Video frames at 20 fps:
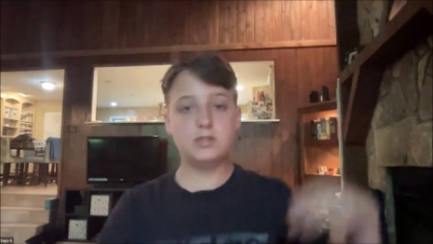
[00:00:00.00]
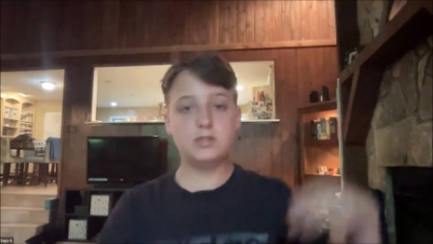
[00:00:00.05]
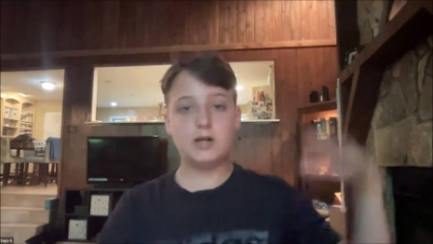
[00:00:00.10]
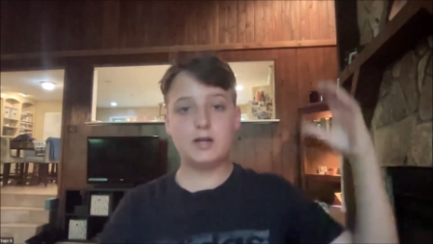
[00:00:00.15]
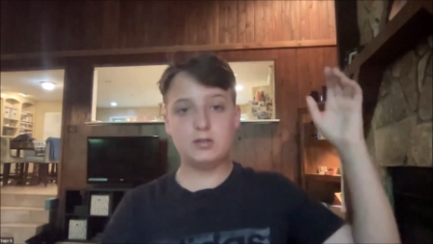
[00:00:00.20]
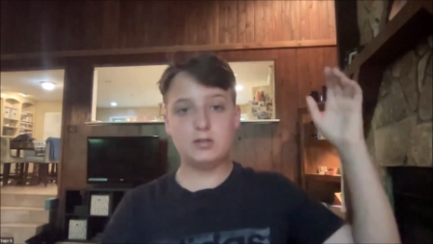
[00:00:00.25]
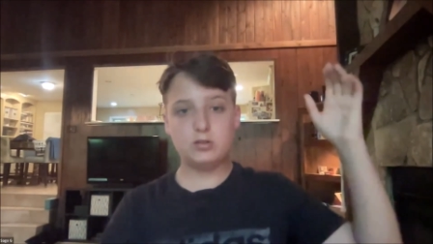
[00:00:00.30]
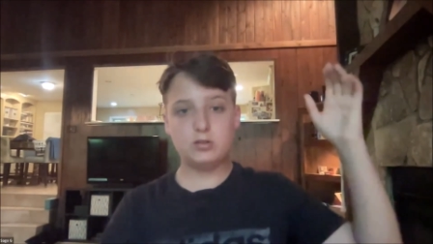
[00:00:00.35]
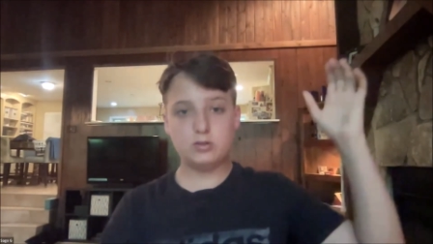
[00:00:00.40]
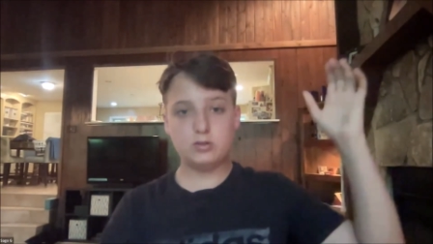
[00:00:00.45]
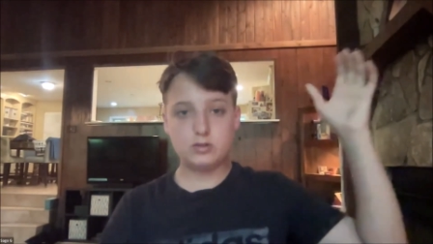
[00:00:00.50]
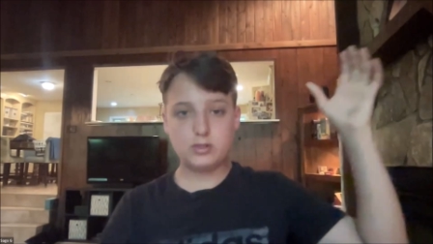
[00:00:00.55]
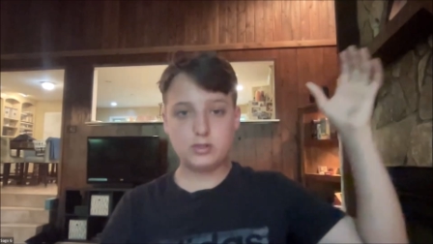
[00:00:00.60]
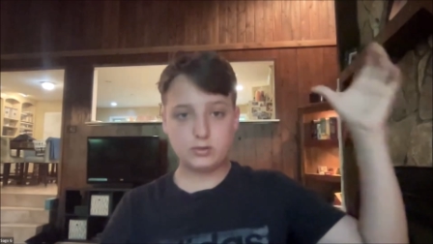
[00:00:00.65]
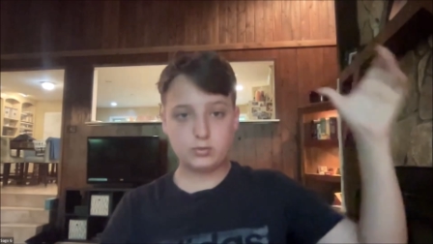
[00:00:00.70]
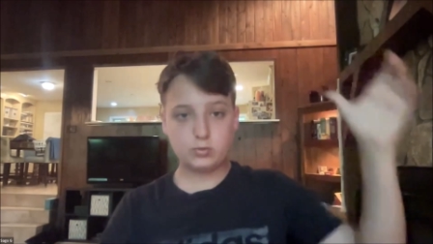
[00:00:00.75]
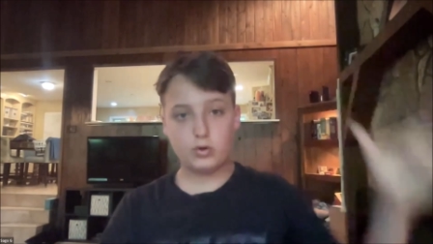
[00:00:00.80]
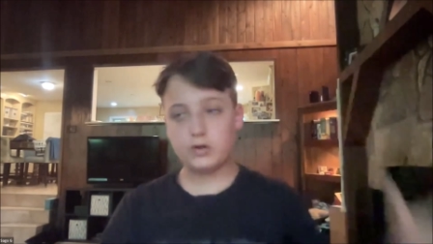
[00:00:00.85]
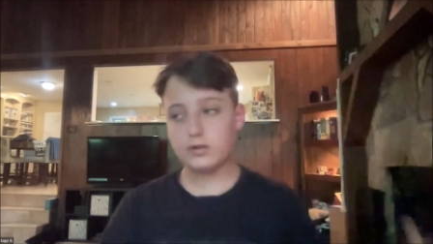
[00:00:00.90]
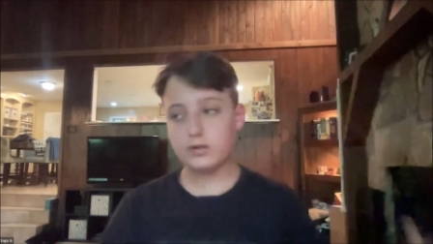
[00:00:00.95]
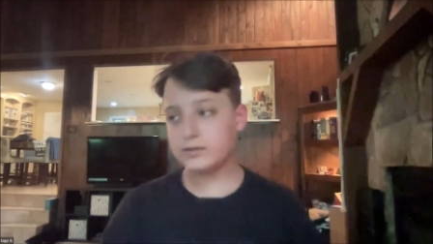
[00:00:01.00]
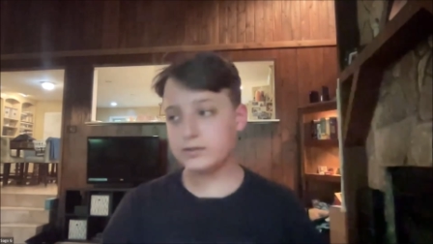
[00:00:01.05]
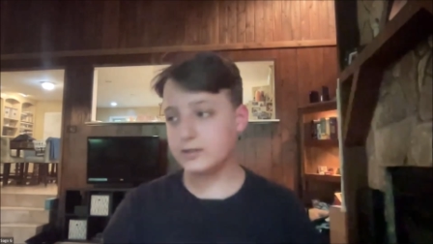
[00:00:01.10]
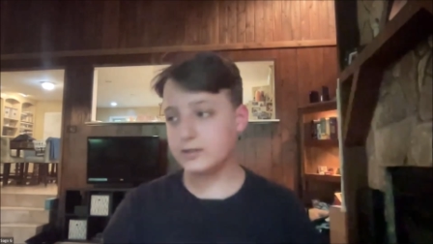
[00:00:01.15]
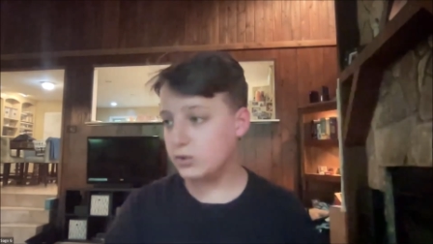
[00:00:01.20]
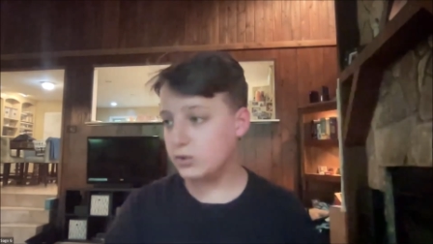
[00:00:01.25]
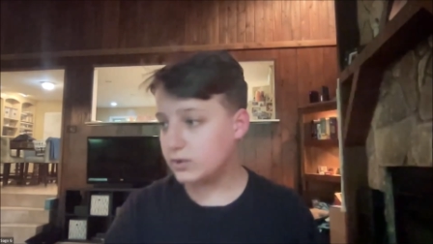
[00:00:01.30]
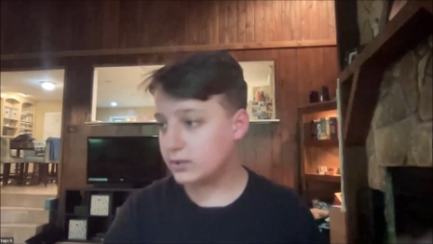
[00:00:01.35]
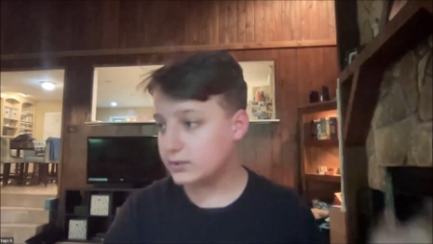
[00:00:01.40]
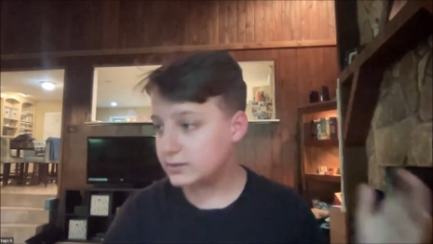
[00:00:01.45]
which God does
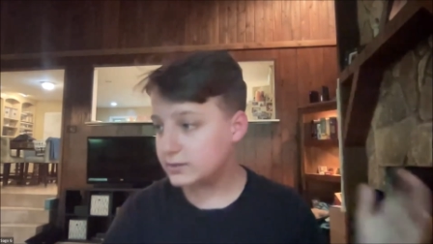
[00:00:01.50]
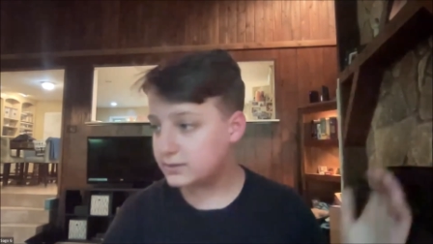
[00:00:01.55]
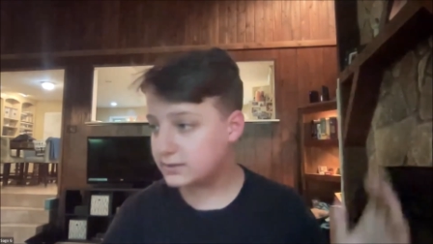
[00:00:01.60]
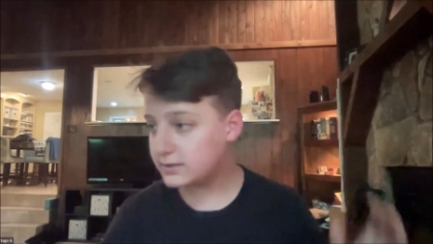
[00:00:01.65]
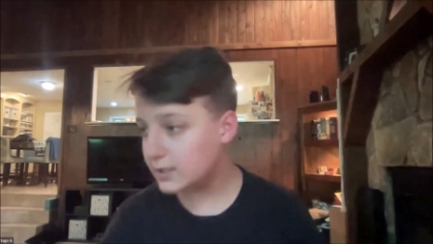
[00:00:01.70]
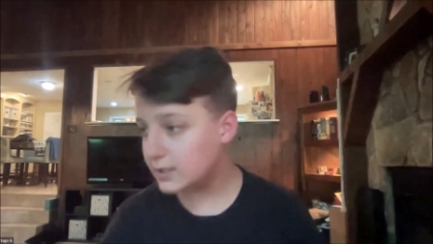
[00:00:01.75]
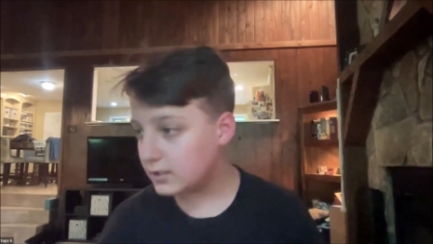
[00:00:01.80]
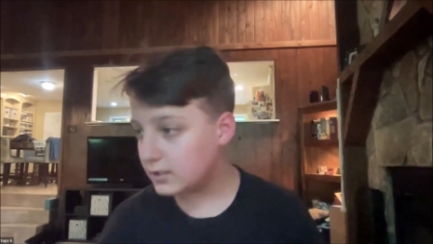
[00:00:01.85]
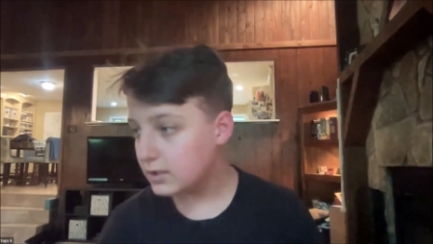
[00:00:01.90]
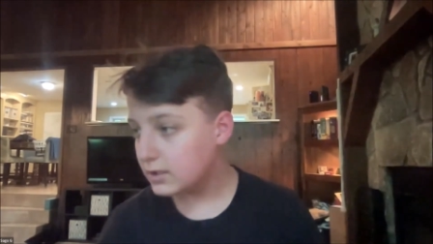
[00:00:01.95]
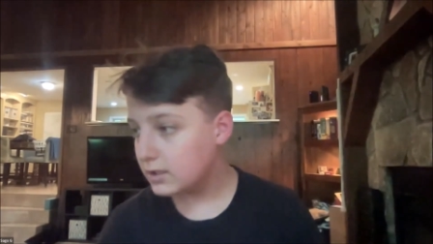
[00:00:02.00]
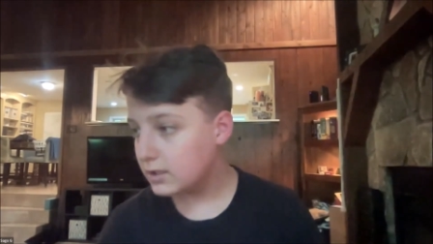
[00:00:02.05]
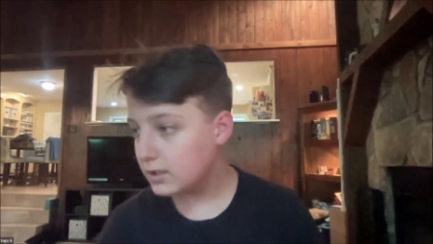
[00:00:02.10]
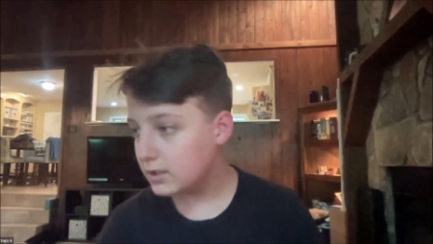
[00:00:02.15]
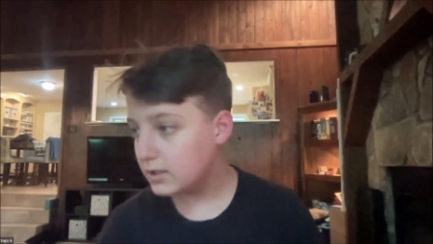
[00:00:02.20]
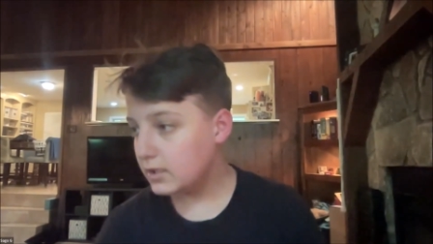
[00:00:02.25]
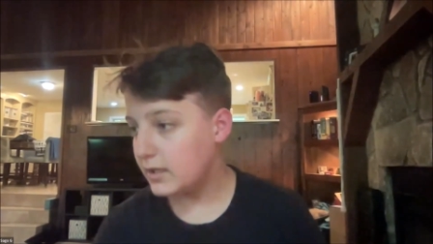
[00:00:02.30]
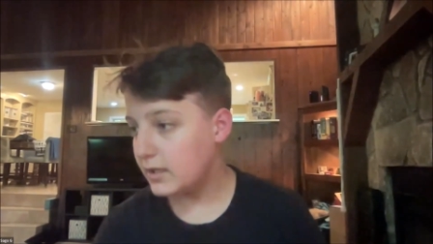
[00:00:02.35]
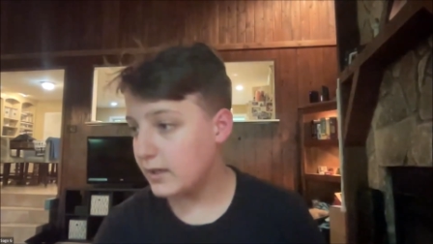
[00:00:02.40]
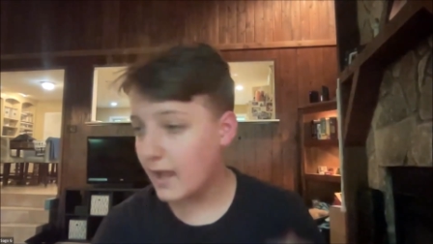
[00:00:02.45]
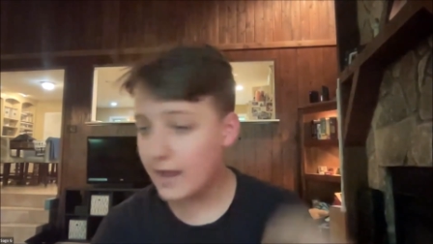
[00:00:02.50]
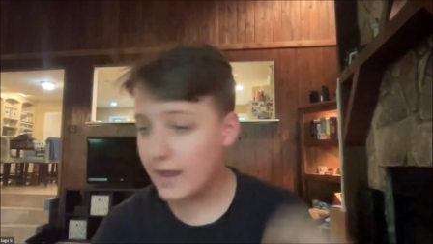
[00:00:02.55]
works that you can see